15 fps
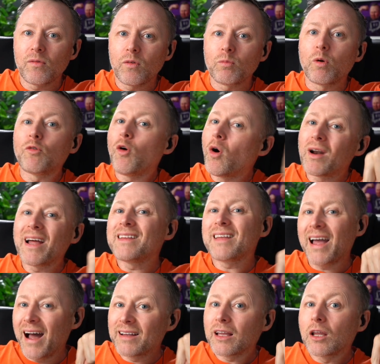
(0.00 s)
we've already
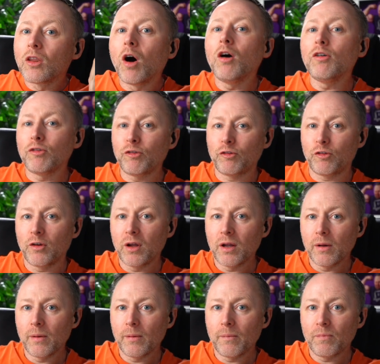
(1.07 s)
had enough
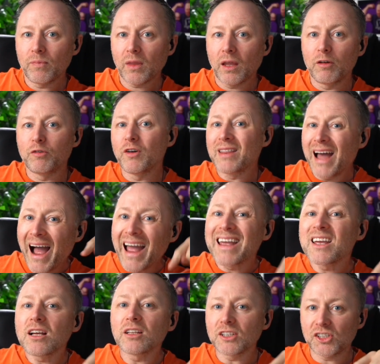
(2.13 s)
for the
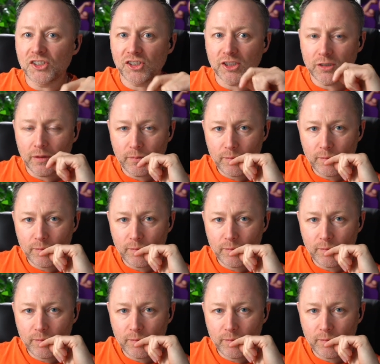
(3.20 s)
English.